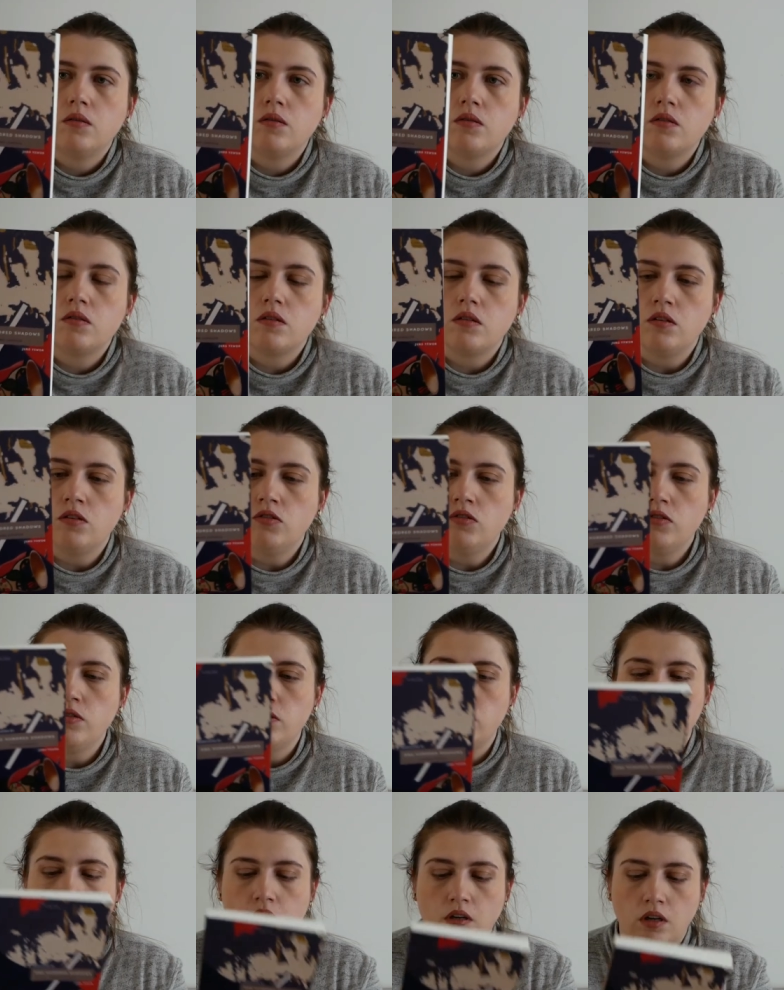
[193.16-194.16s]
It's
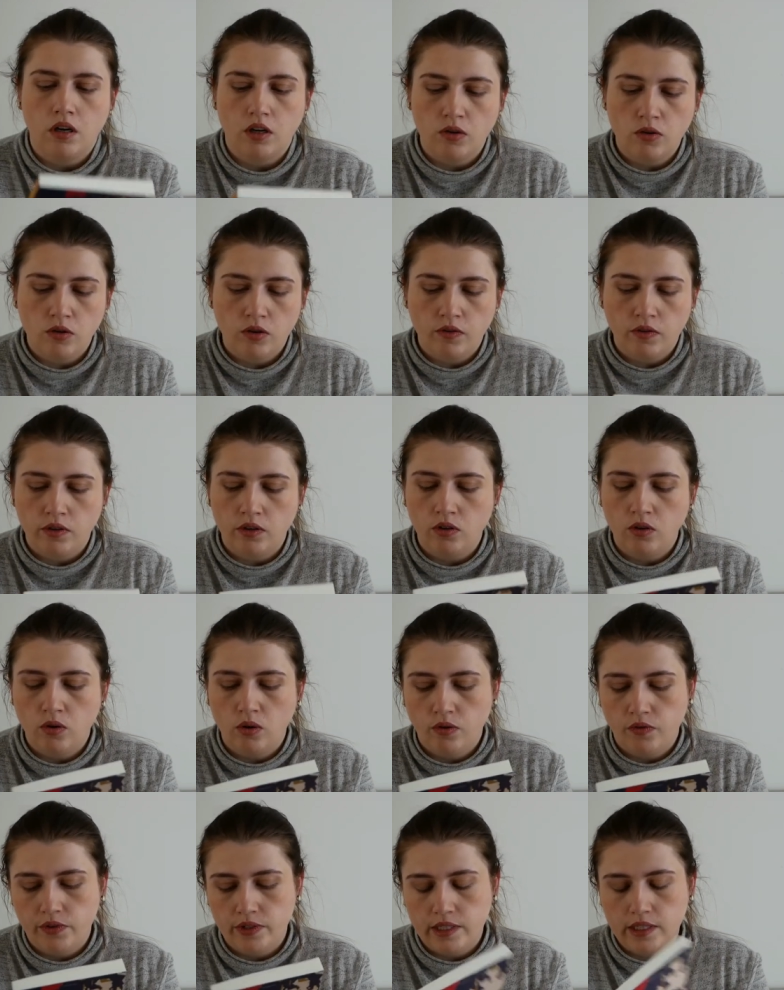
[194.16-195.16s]
interesting. I don't even know
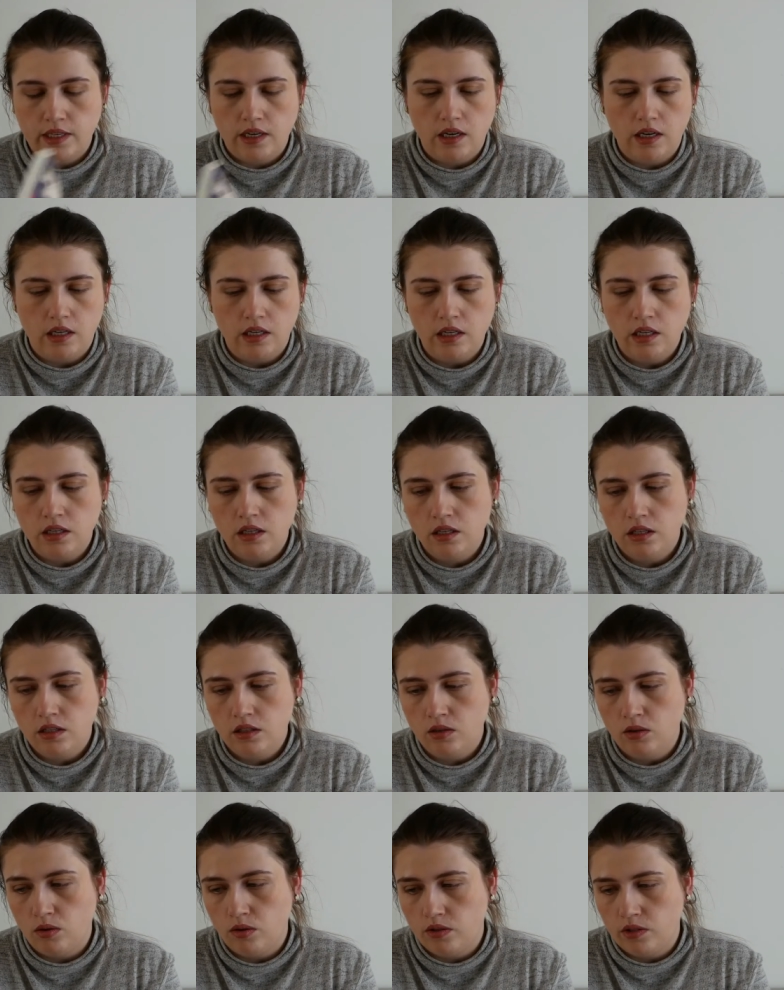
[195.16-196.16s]
if it's
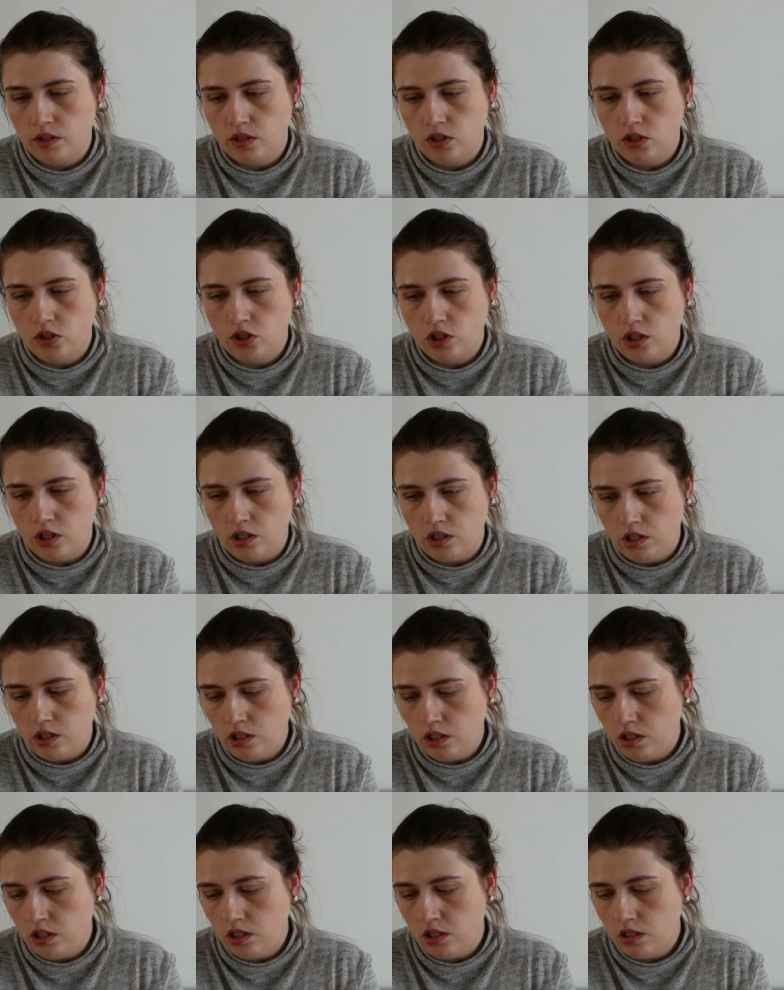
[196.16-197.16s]
Korean or is it
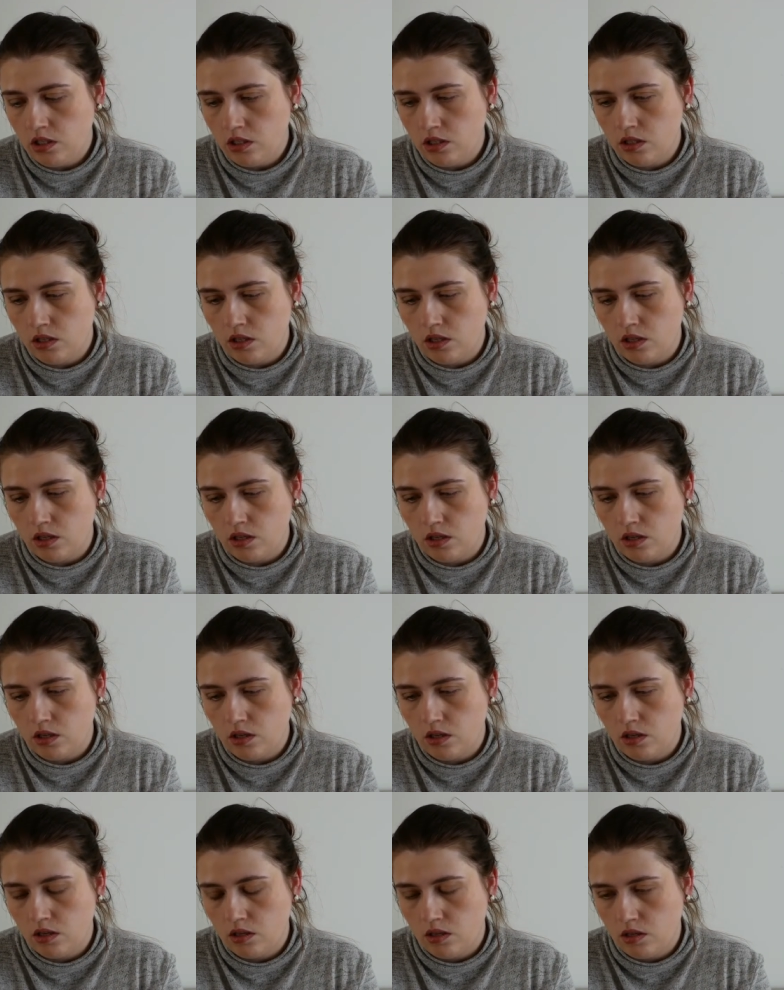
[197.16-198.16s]
Chinese.
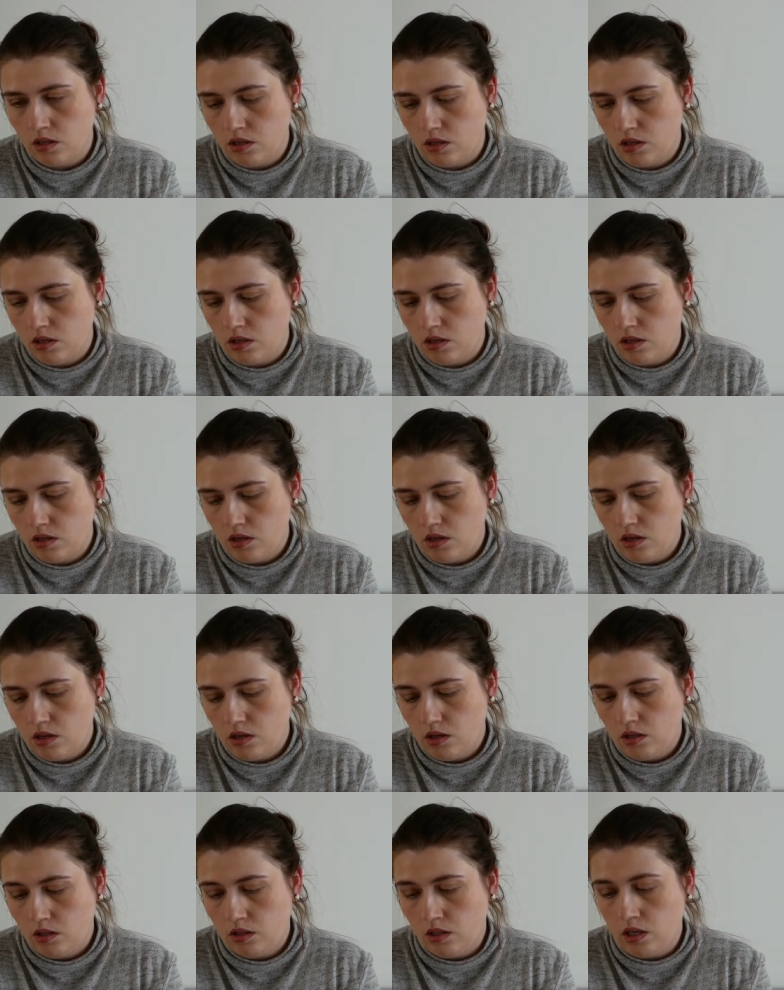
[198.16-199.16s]

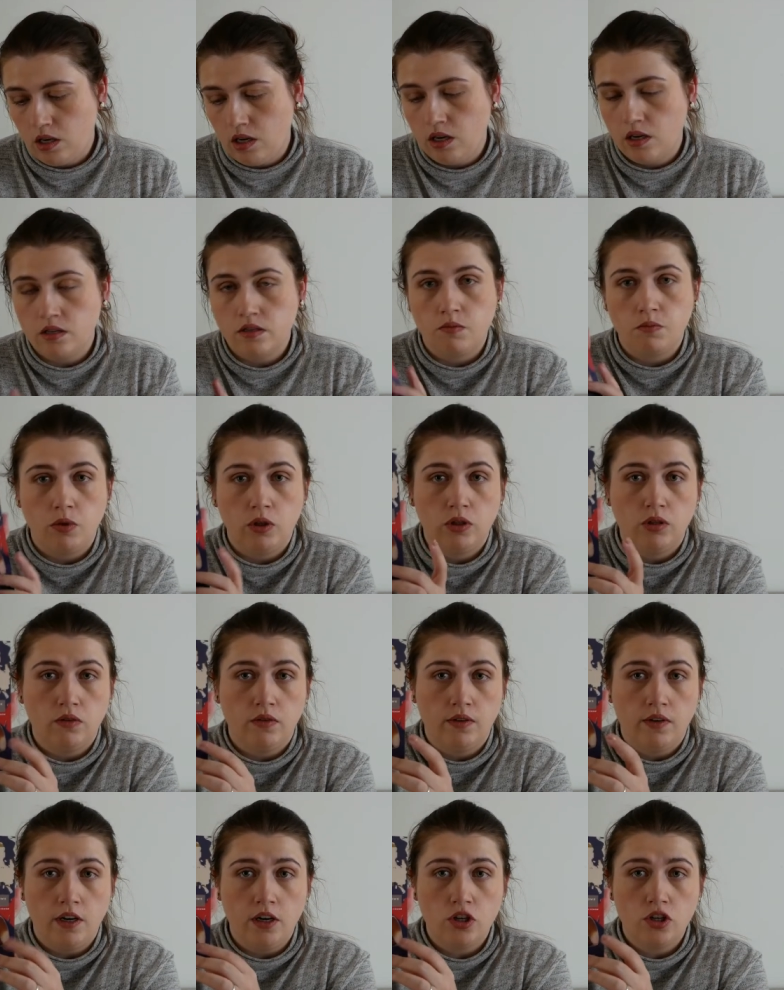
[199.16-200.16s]
It has a bit of
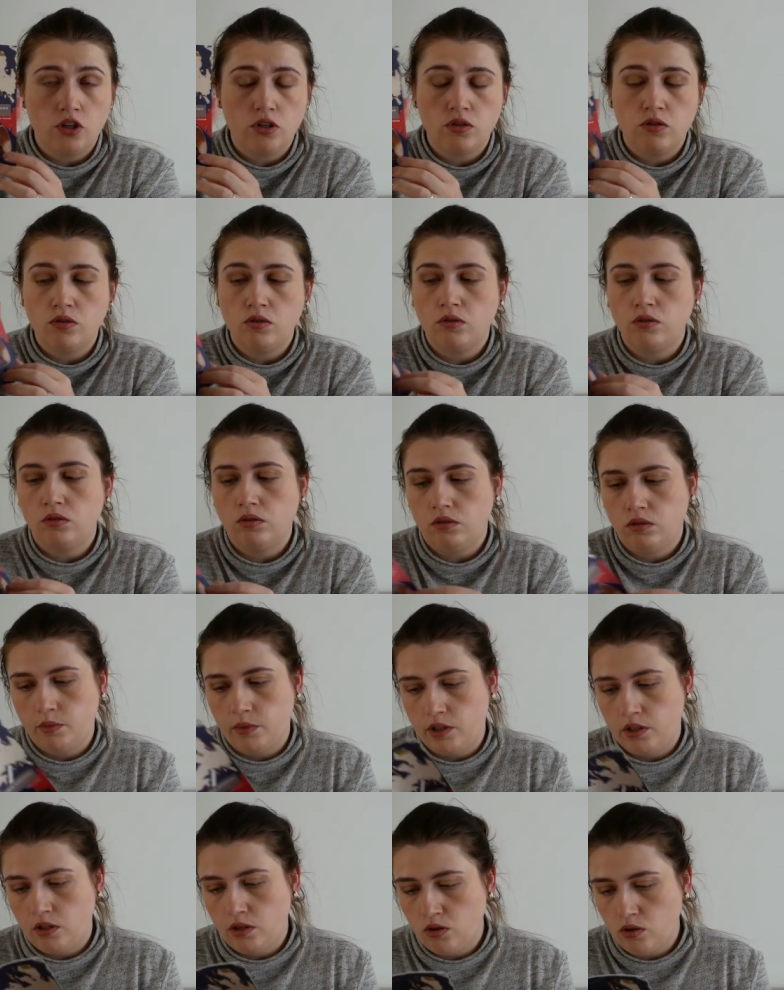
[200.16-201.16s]
a Russian doll,
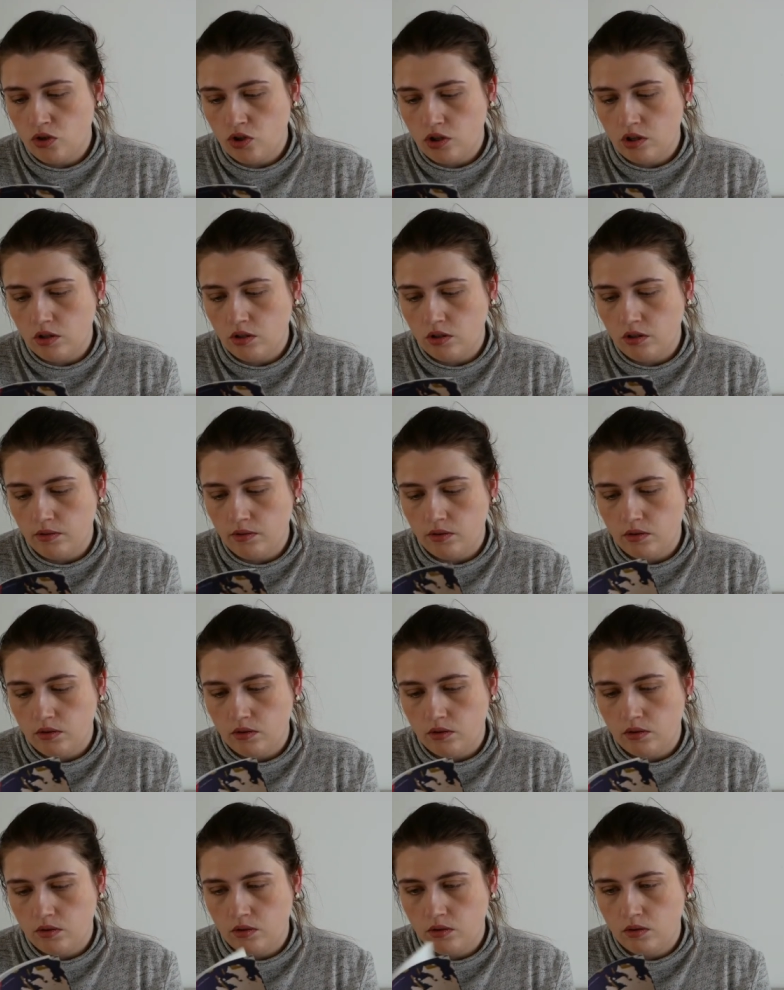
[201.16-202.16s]
matryoshka,
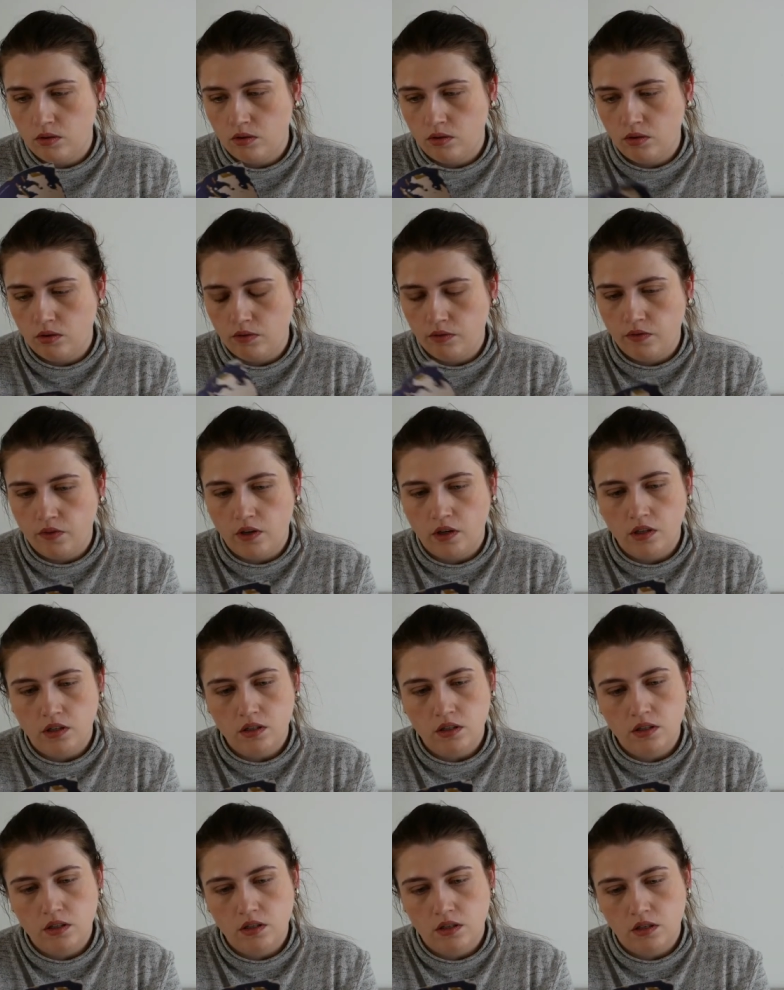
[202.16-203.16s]
on the
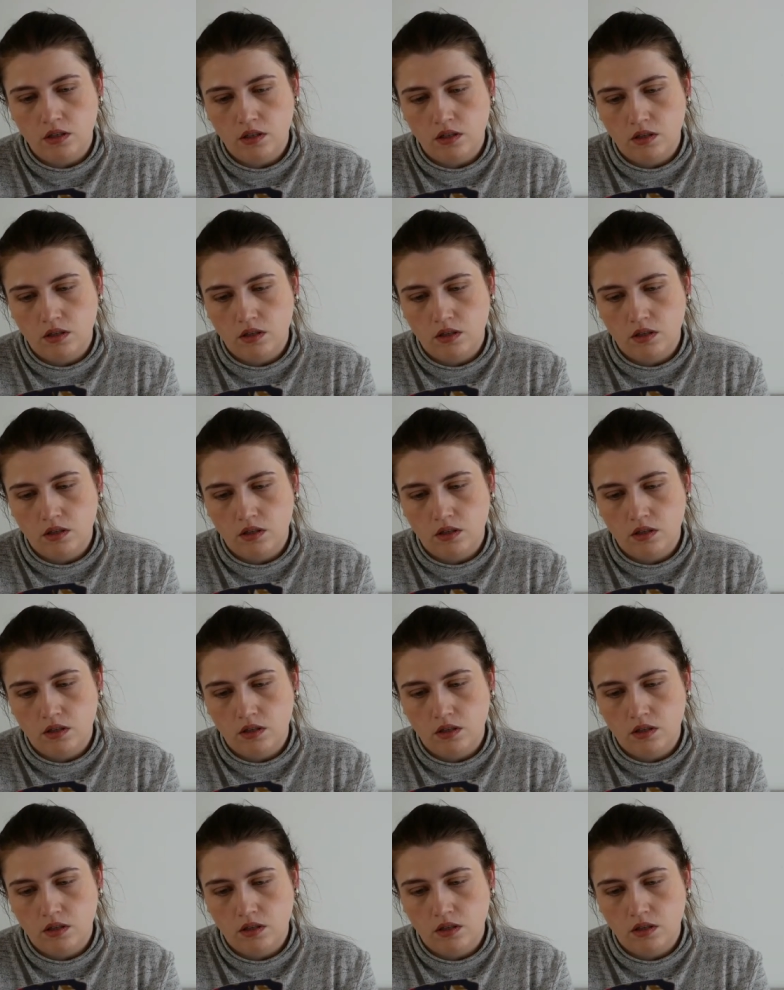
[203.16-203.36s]
front.